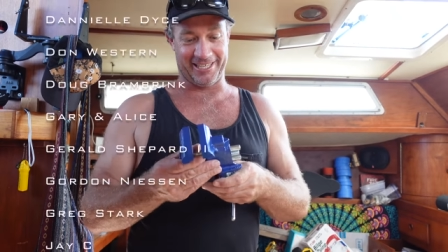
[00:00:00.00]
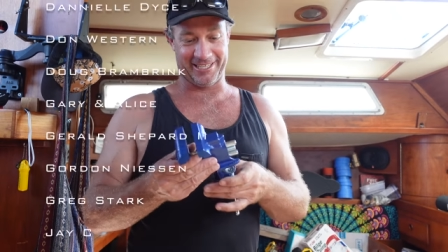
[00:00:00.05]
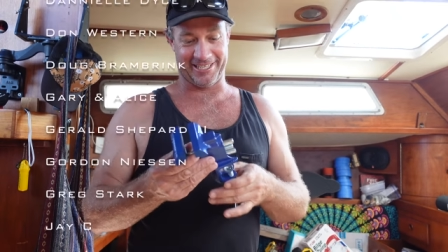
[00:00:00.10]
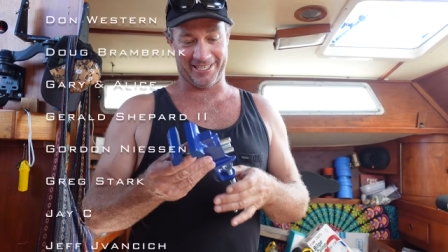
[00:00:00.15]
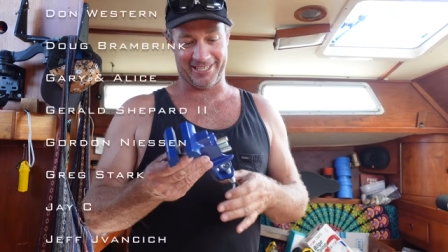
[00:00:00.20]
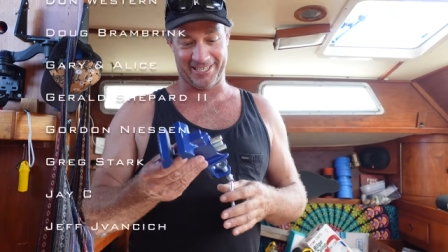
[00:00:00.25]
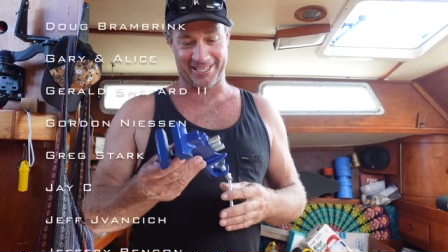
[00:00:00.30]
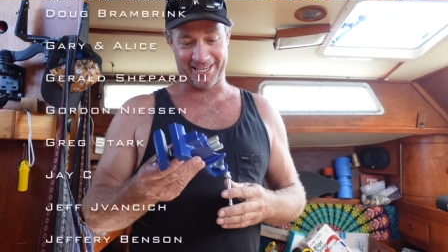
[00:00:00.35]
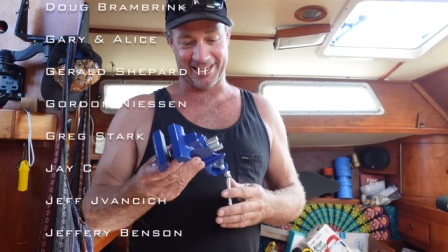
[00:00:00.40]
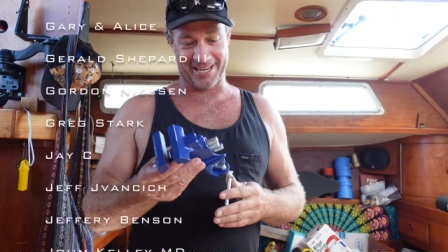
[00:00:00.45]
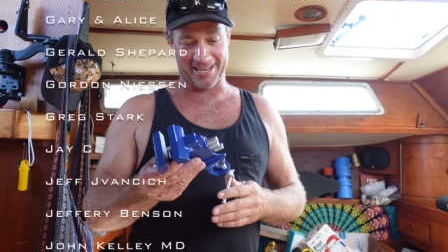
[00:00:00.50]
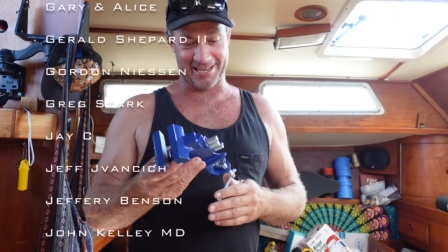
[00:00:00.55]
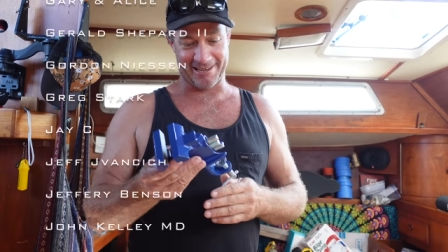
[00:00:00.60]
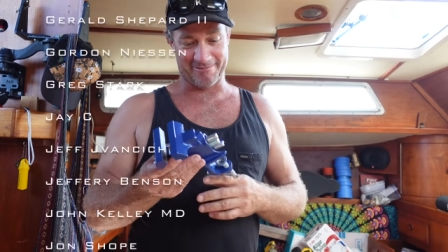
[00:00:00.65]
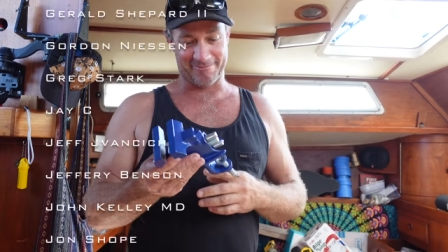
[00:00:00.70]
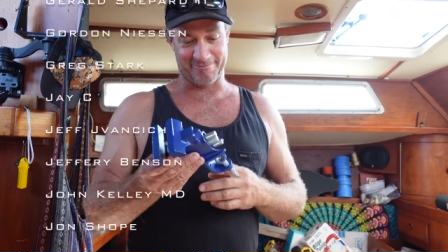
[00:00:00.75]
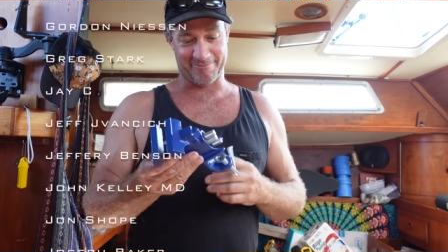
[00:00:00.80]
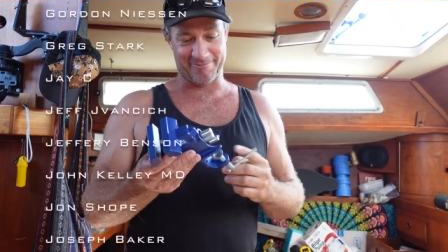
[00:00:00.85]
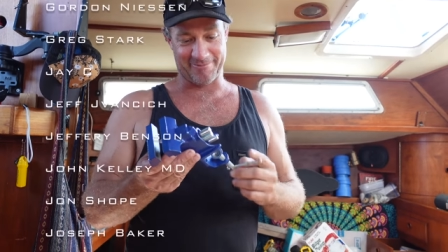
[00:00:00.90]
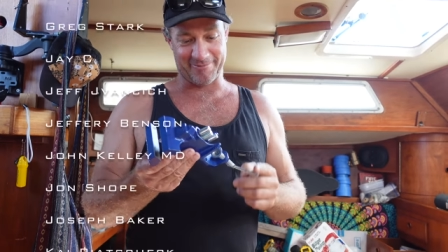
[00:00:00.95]
And,
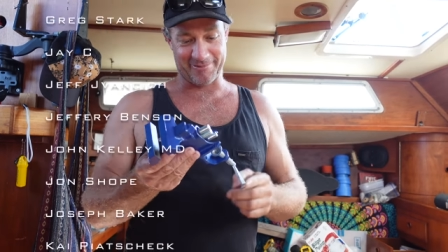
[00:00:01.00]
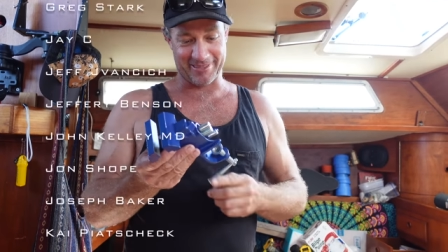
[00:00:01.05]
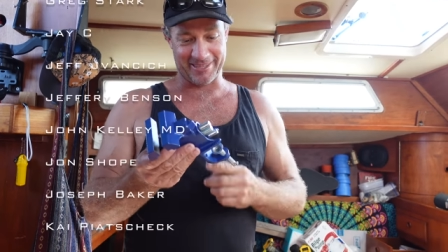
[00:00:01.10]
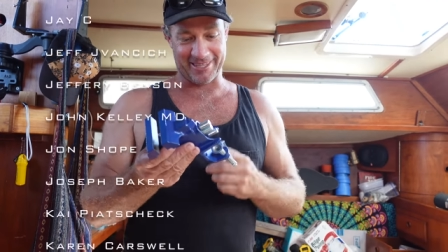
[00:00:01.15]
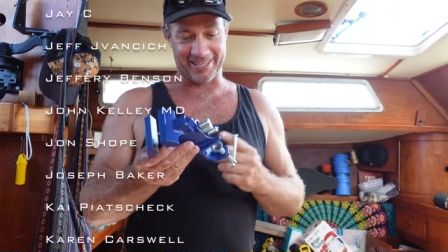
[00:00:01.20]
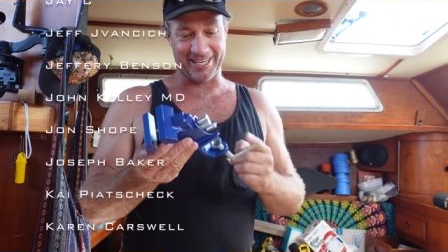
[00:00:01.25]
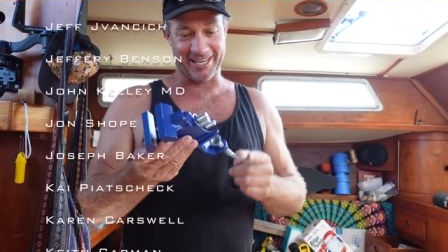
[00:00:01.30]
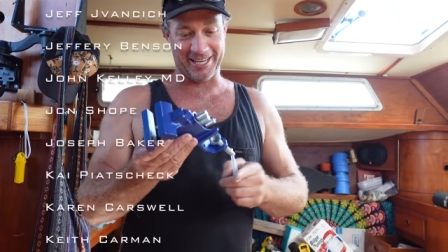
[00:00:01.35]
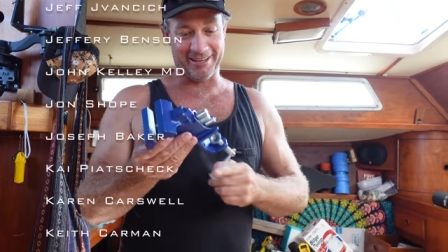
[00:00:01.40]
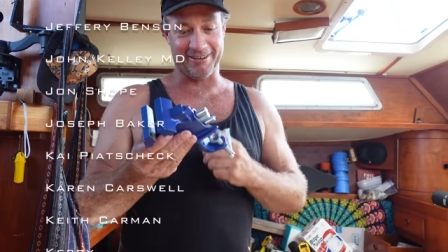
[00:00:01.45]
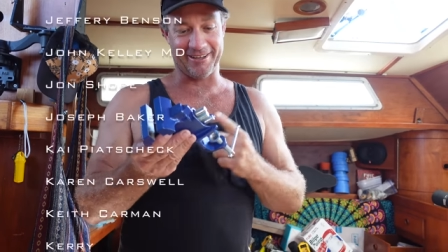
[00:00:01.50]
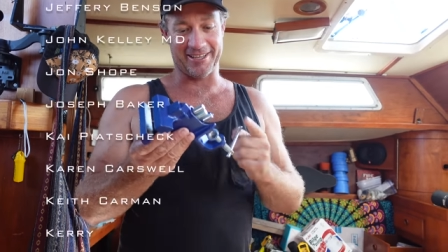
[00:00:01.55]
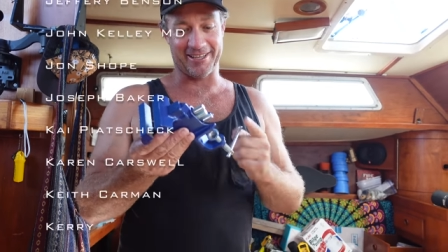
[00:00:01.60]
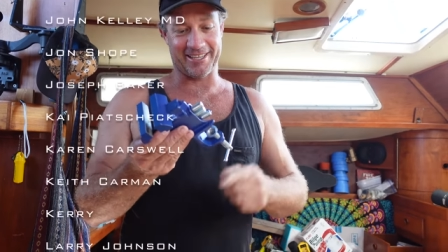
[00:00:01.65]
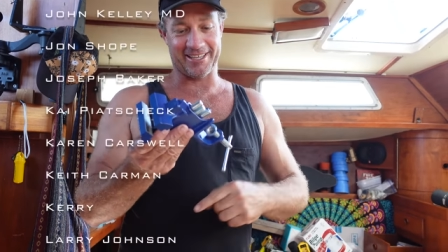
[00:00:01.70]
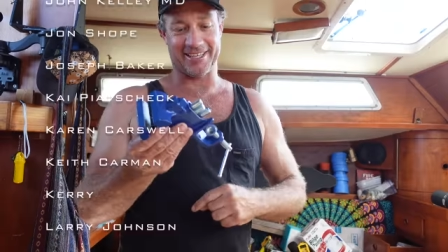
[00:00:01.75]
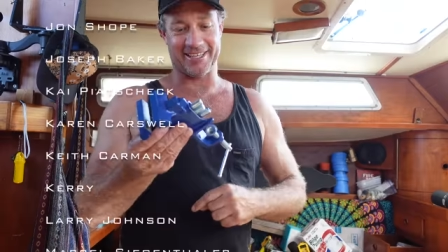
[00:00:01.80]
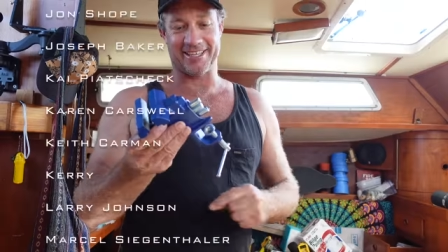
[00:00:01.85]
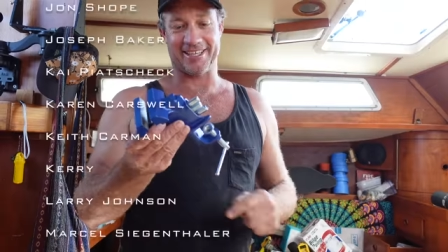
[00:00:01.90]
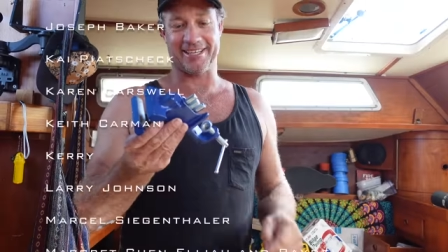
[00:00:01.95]
um, yeah,
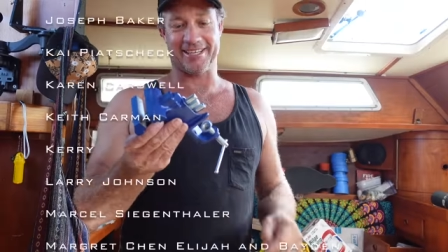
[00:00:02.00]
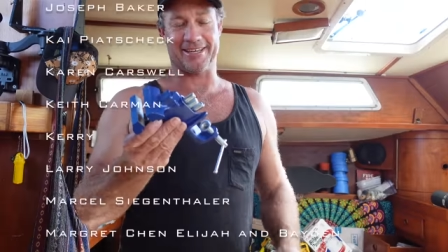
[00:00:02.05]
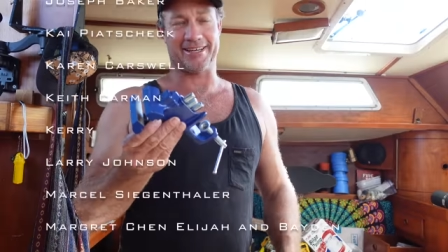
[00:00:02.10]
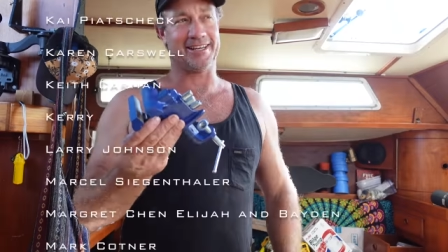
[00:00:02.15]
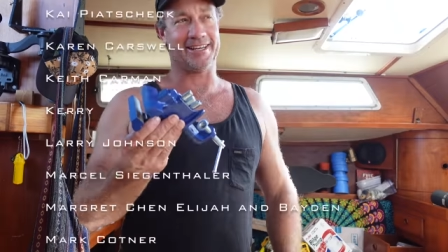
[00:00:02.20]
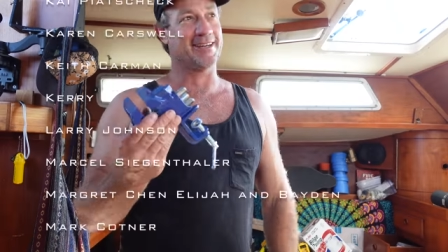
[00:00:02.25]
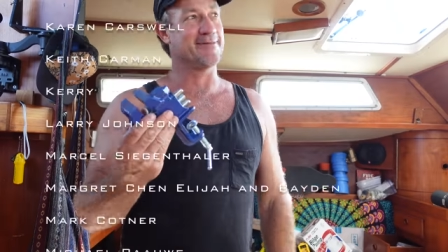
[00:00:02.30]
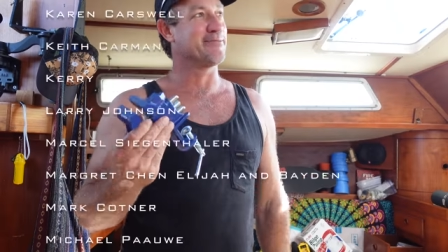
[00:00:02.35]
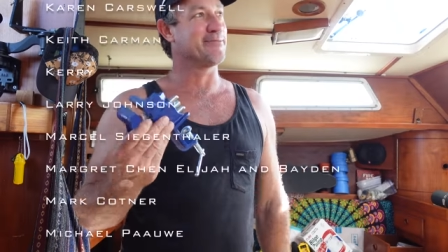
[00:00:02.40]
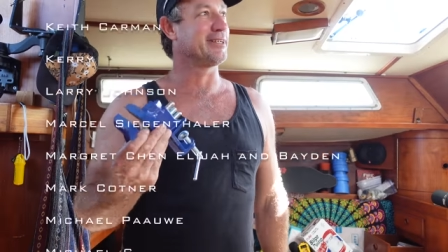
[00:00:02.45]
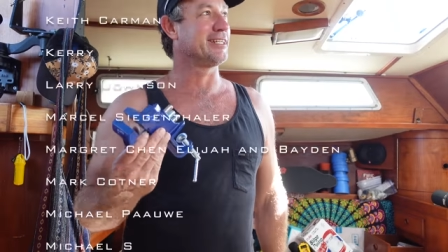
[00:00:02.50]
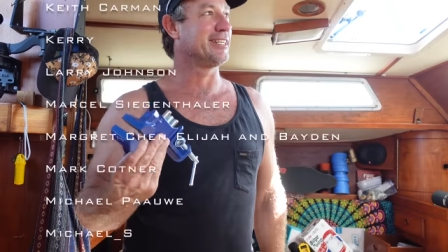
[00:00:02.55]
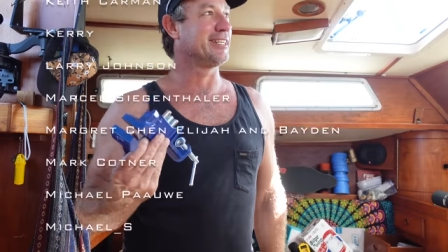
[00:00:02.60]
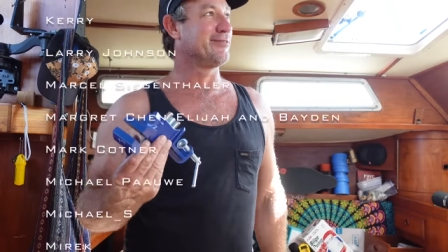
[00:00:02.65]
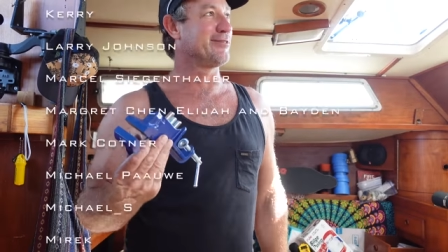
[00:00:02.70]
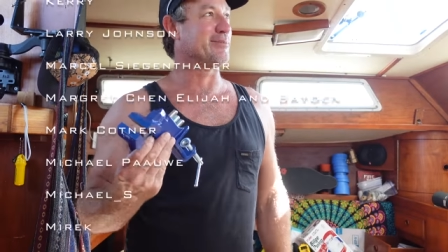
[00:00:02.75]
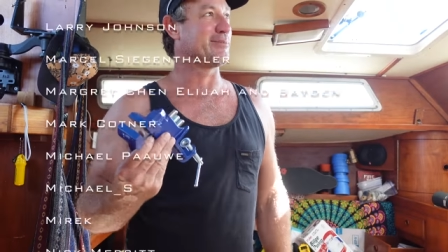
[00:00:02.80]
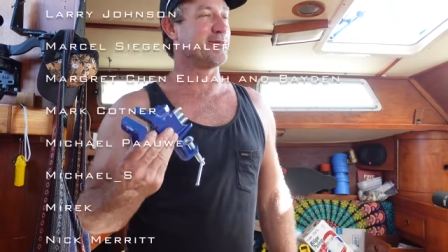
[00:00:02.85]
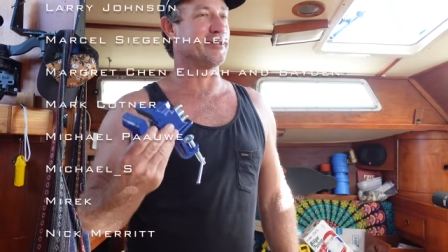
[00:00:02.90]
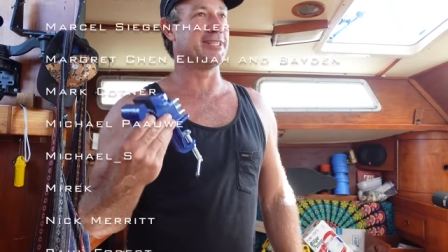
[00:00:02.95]
I don't believe
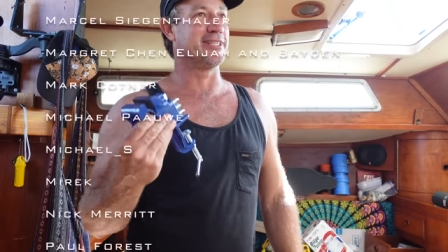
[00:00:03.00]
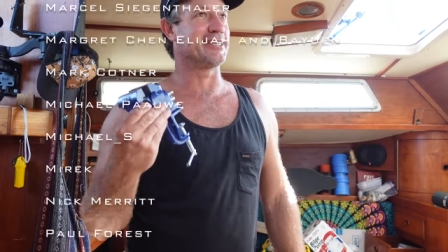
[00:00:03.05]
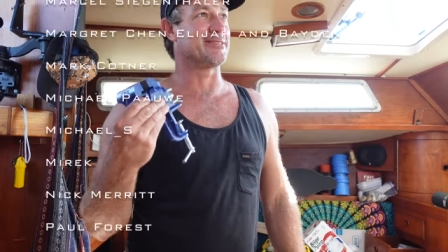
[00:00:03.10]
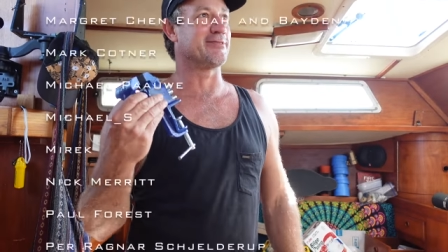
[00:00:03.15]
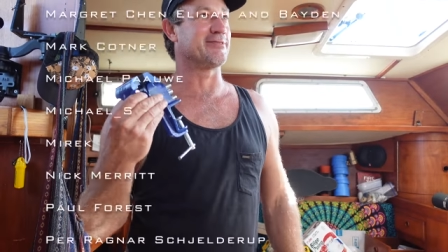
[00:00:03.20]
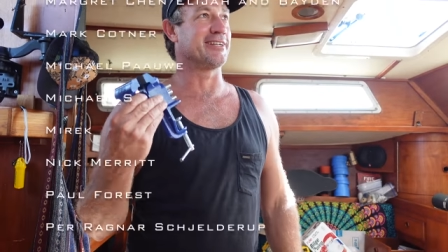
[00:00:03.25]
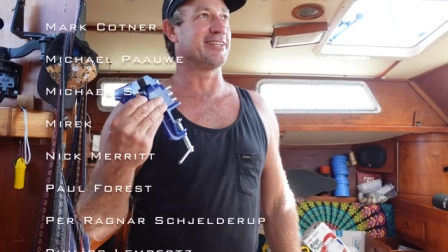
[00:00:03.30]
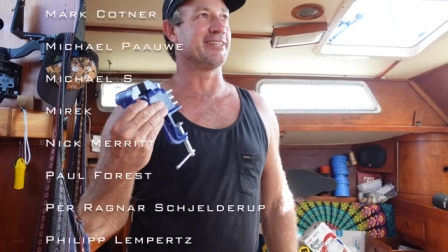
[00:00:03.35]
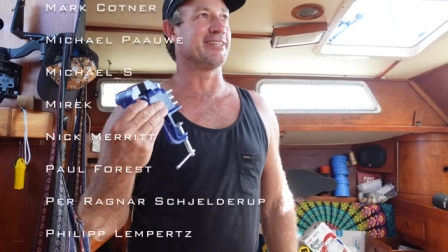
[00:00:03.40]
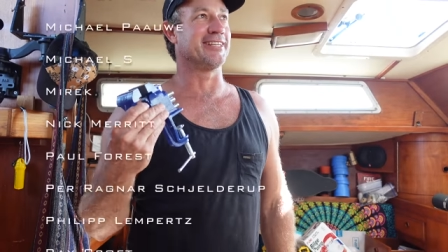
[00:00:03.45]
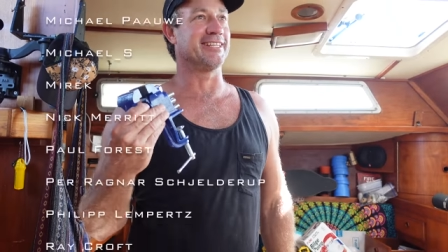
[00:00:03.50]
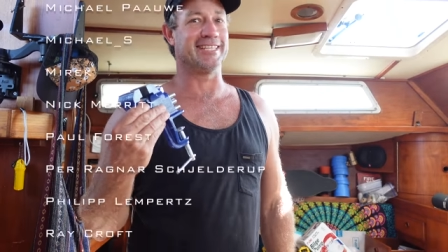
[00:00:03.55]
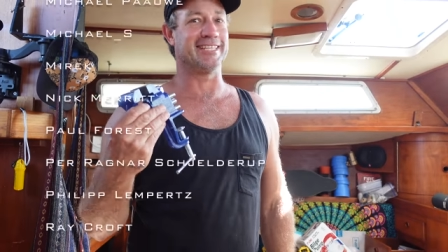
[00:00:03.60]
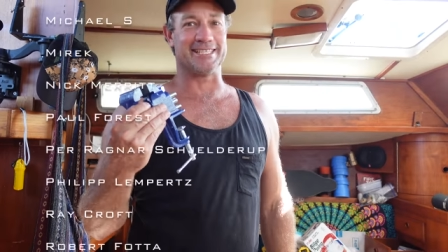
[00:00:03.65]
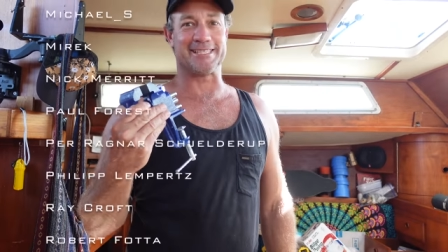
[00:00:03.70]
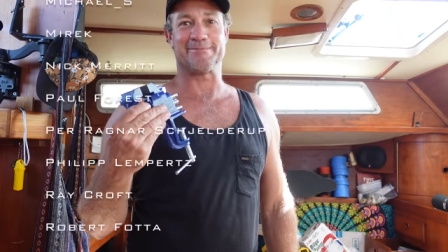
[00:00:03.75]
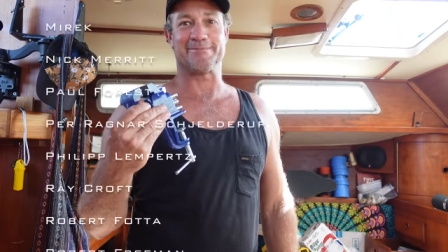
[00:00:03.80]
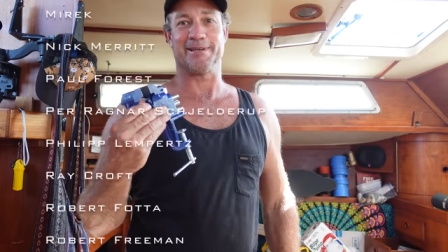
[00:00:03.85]
I put this one on the list.